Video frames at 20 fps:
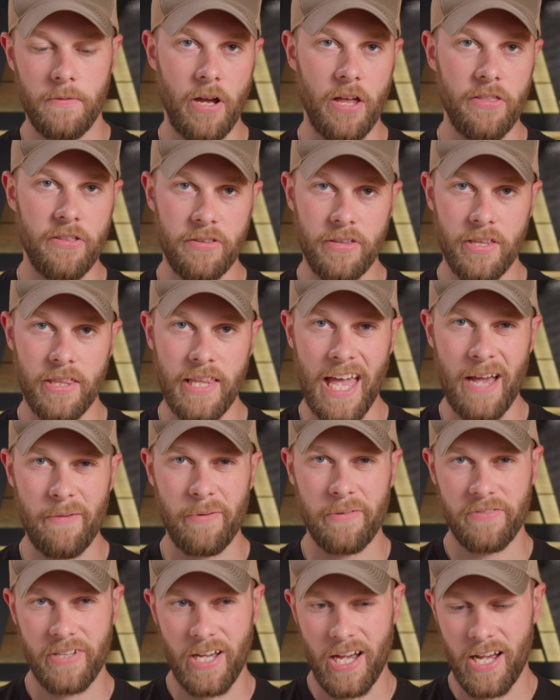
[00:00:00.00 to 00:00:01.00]
Other than that,
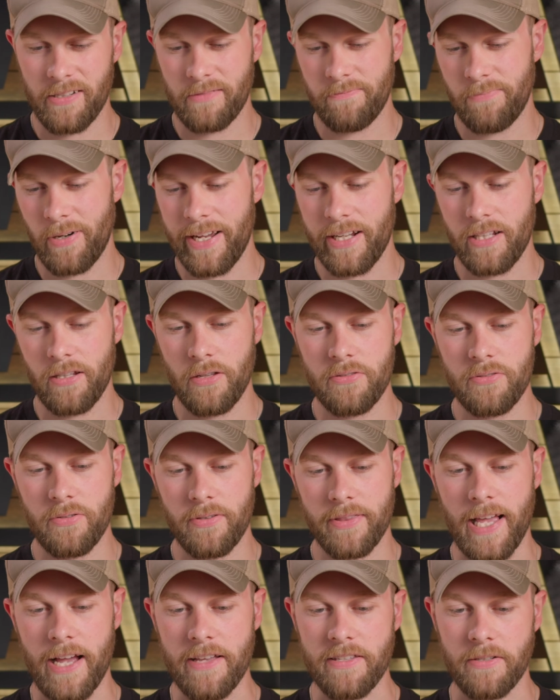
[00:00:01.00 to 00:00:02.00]
we've got probably close to
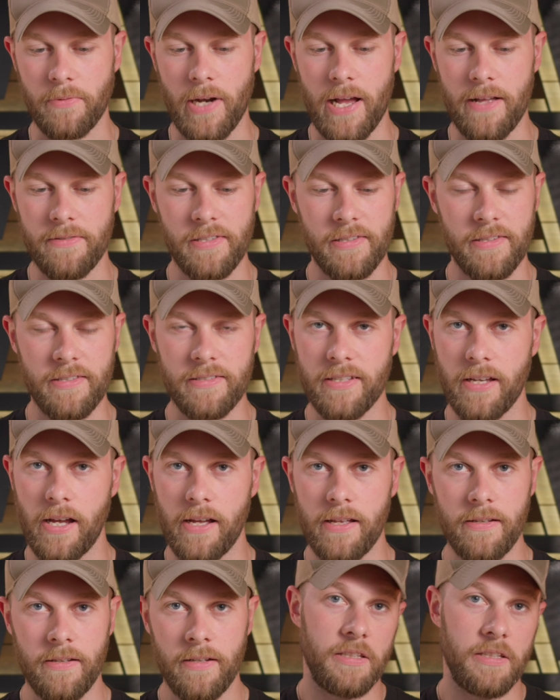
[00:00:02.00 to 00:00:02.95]
1,000 rounds on this gun.